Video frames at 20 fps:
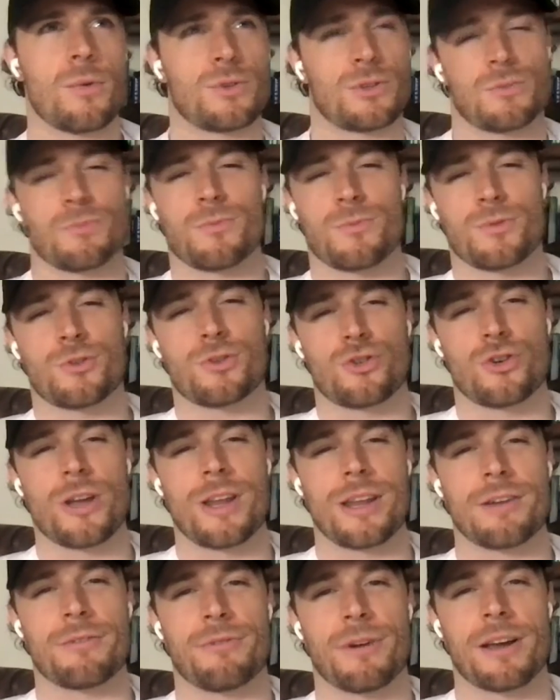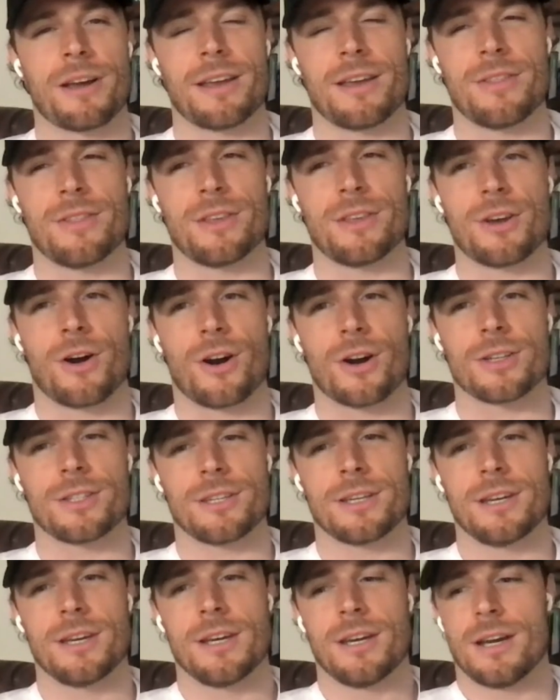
It was a training fight in the yard.